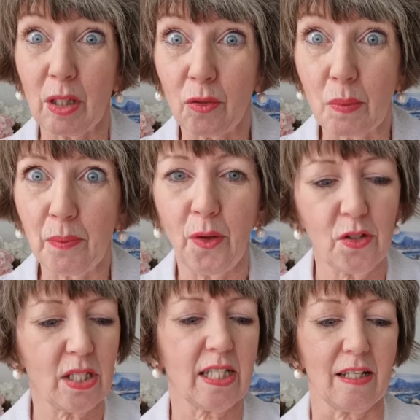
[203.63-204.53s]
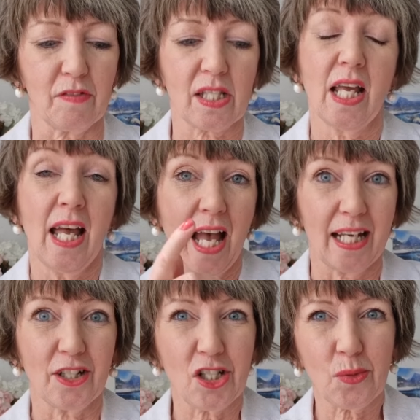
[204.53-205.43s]
to me, all the positives.
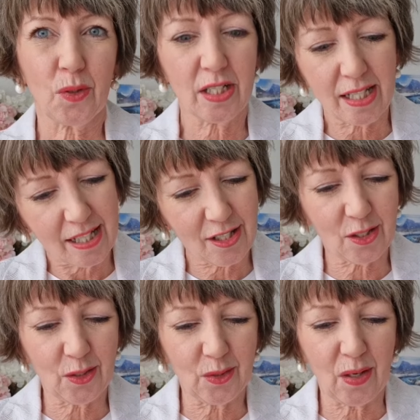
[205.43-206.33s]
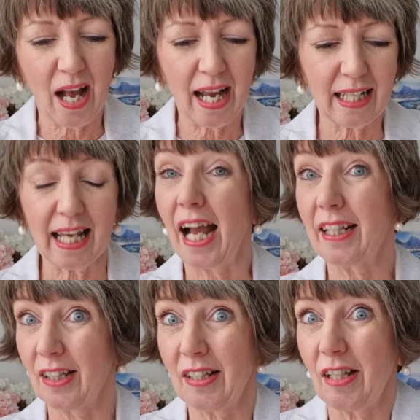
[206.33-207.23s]
And I just wanted to
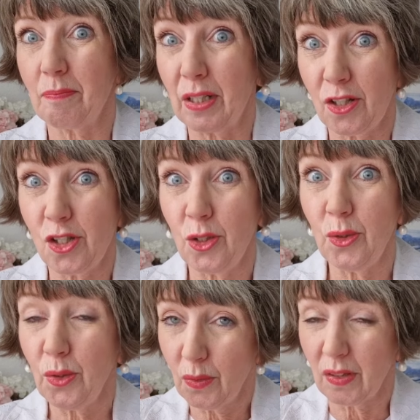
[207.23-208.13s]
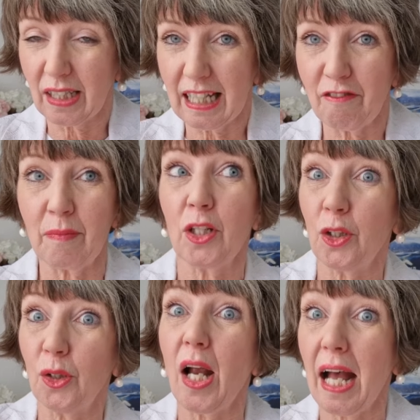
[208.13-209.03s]
highlight, because you gave me
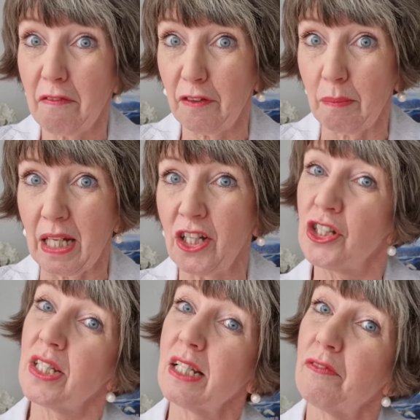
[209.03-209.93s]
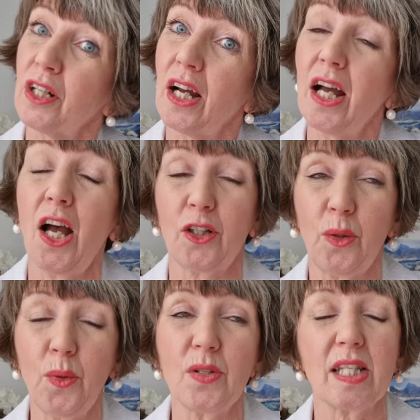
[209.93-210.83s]
your affirmations for a
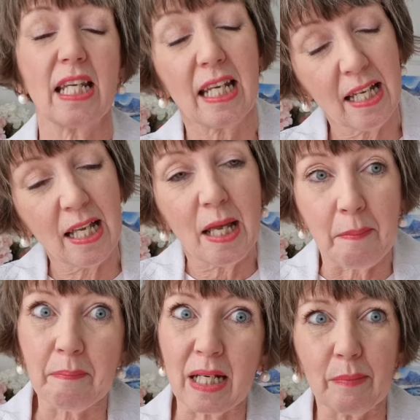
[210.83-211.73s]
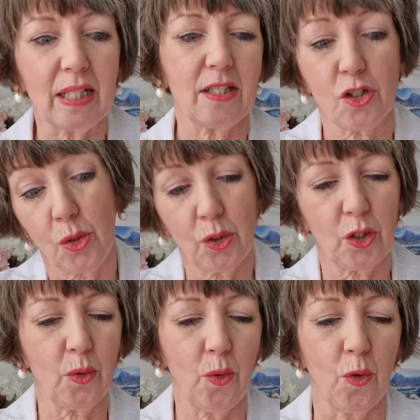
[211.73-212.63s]
cozy minimalist
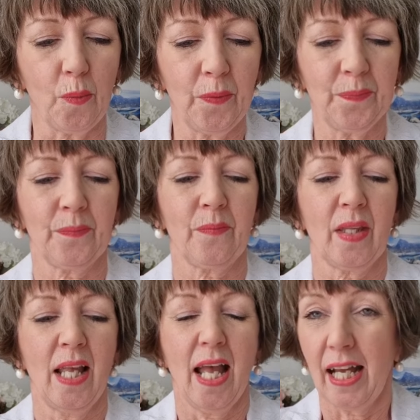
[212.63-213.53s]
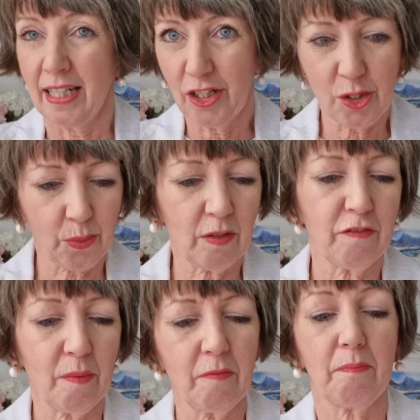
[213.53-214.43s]
Hygge home. And here's one
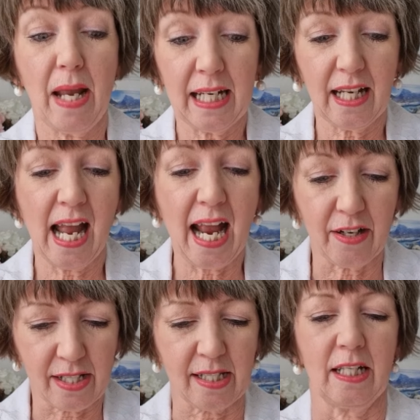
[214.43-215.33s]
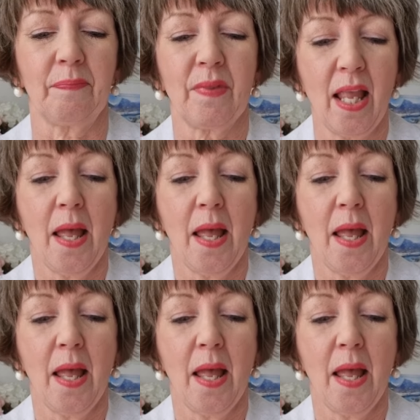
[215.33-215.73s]
from Becca Harrison.